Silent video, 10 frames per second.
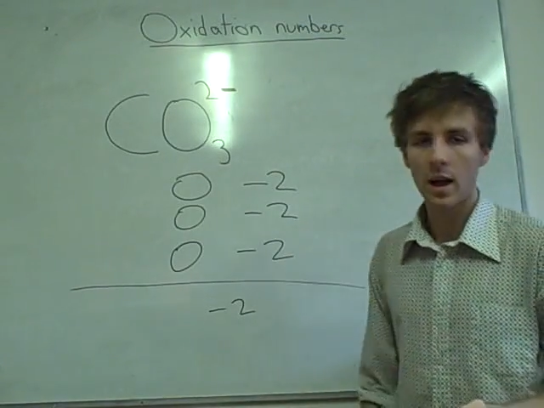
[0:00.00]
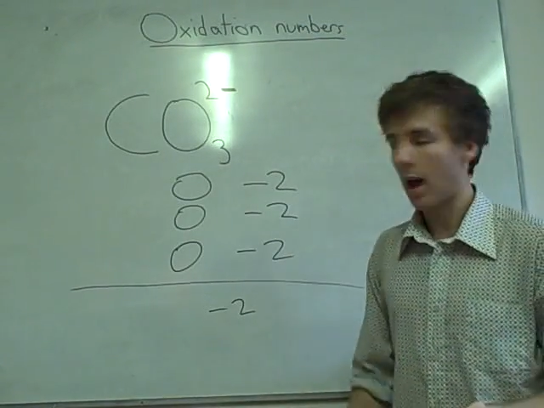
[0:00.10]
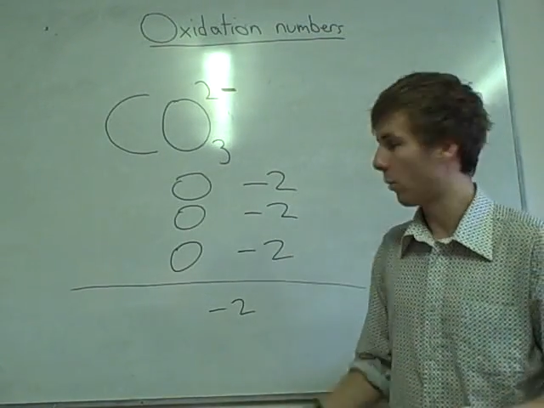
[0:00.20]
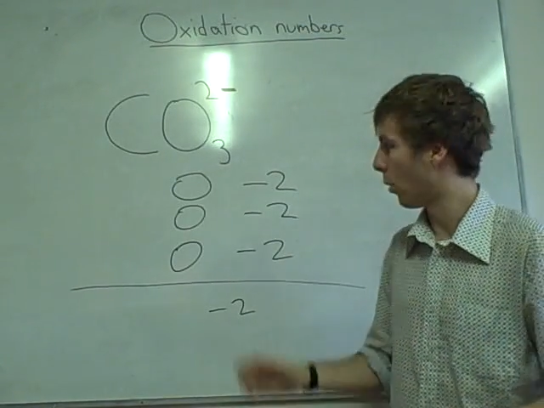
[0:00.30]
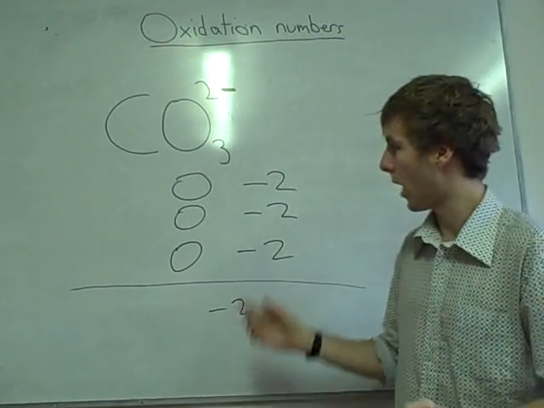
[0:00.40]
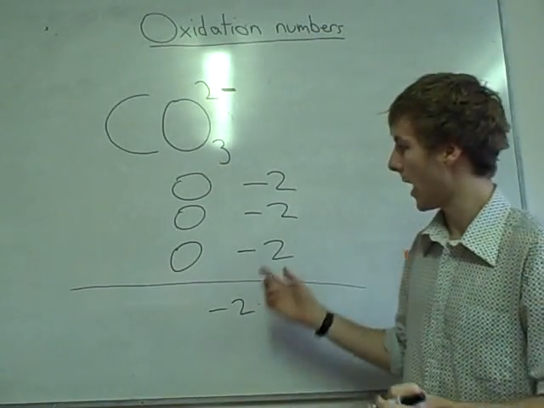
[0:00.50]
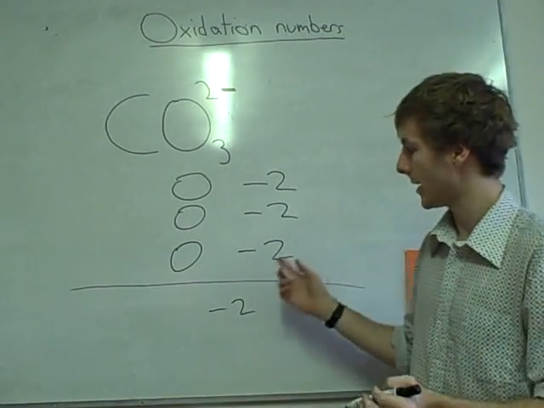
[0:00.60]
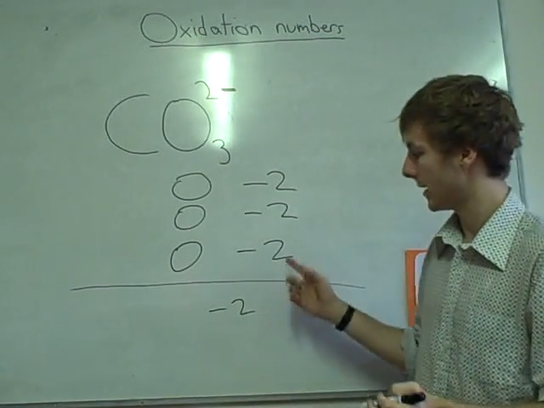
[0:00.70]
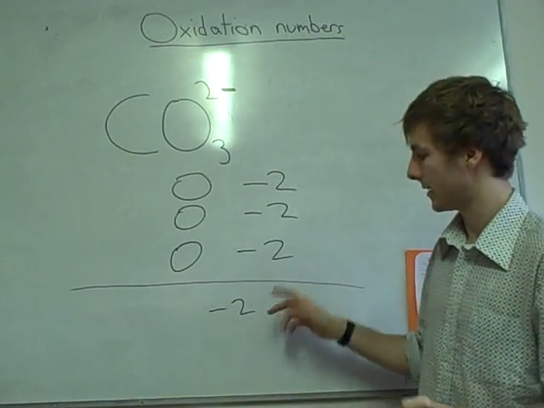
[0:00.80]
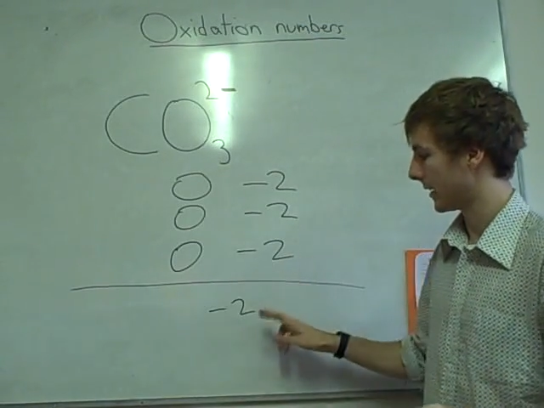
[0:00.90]
and what
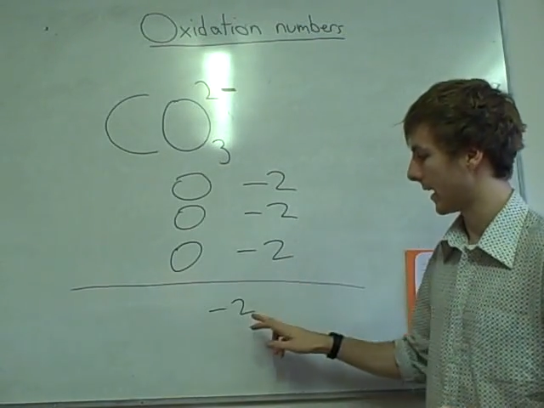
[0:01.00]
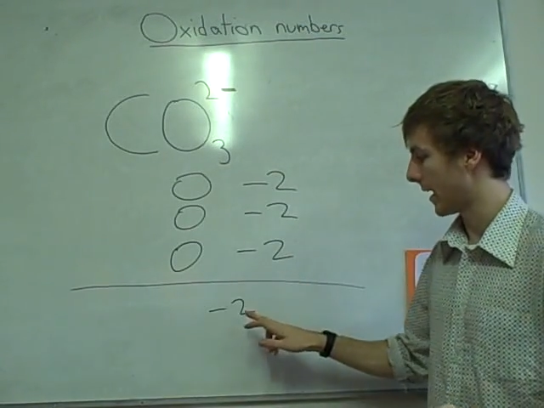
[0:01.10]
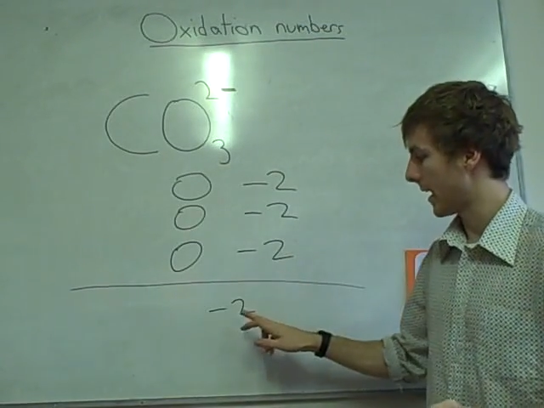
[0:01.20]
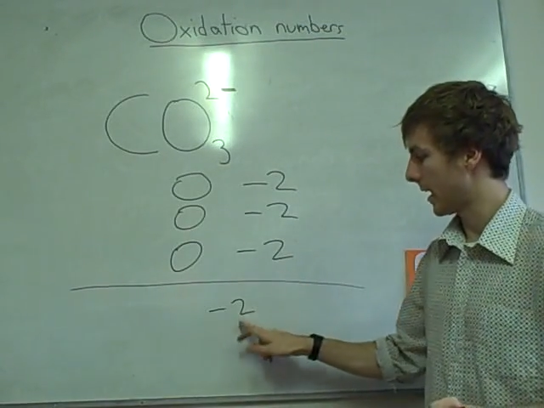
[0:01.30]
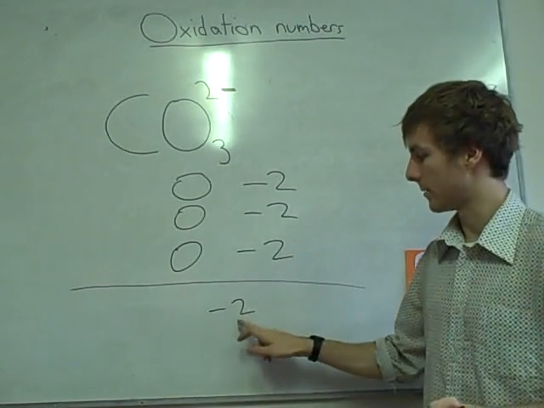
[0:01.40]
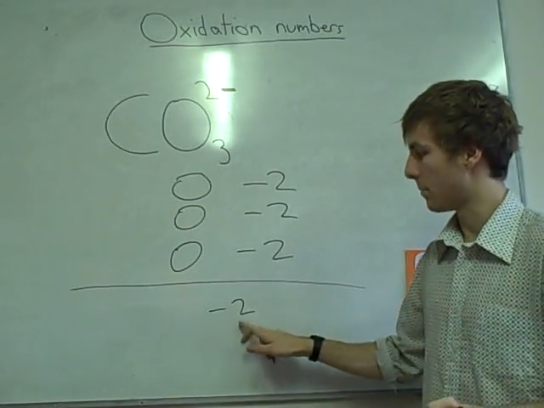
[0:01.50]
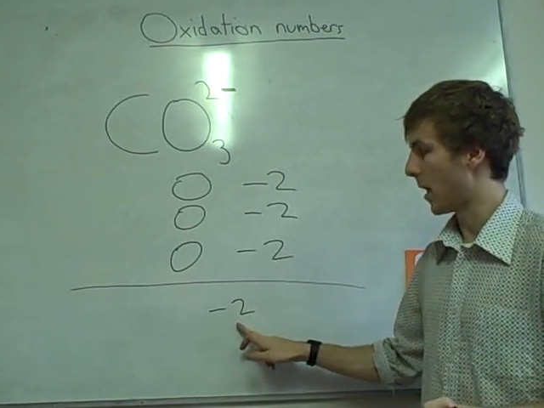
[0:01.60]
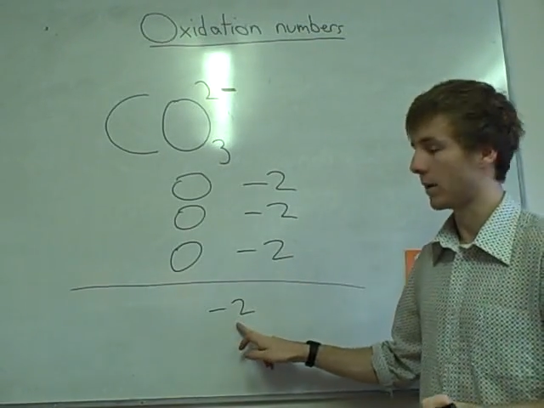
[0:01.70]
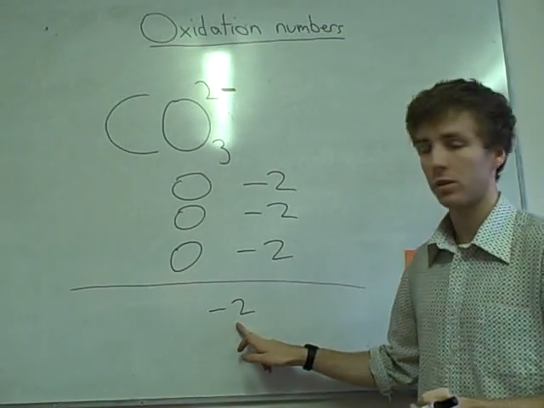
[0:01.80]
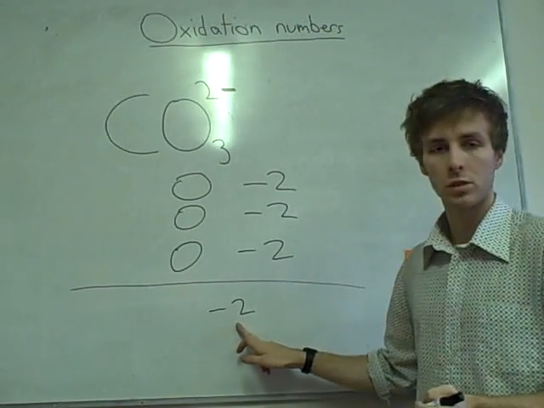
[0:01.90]
I need to get is
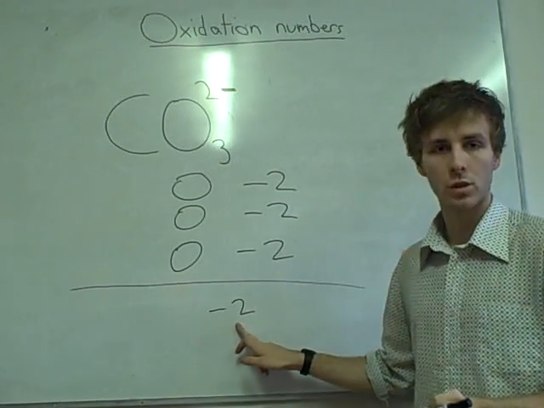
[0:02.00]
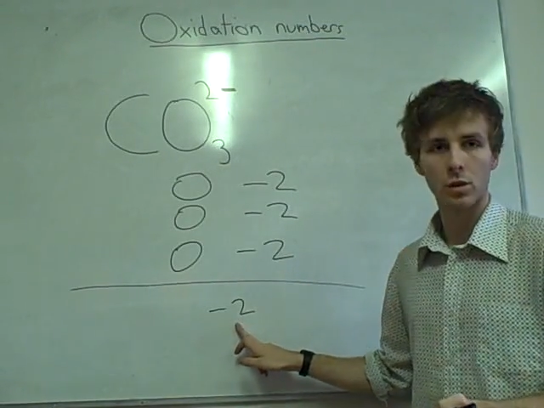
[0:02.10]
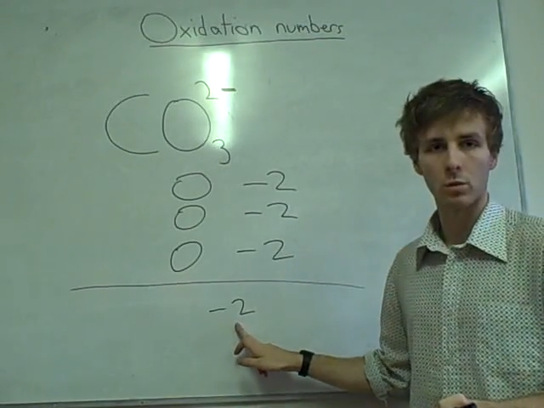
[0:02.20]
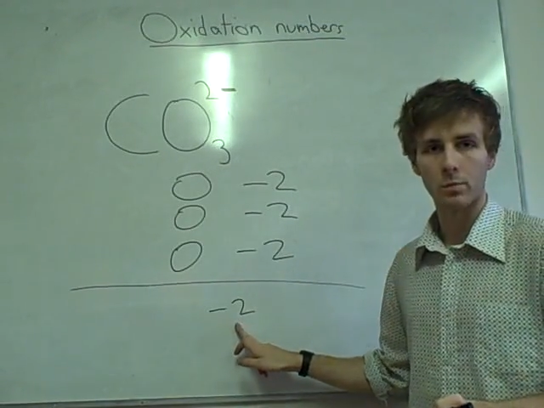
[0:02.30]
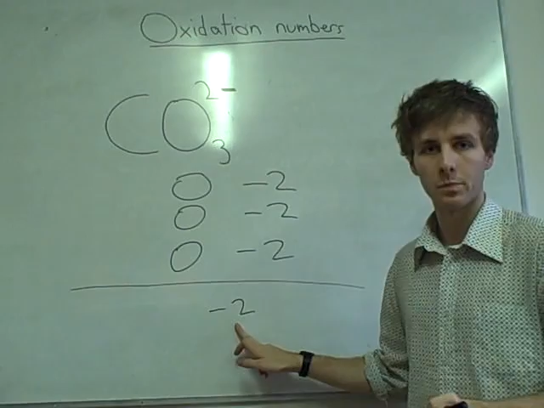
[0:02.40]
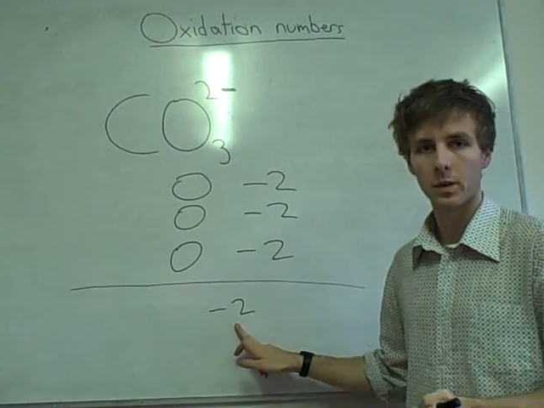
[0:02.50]
-2.